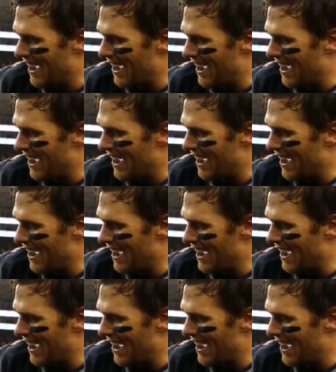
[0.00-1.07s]

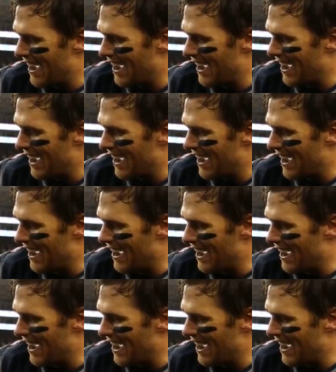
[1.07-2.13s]

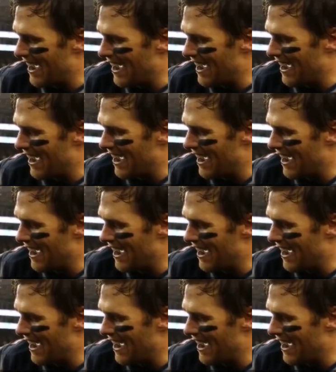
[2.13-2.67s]
No one is speaking in this clip.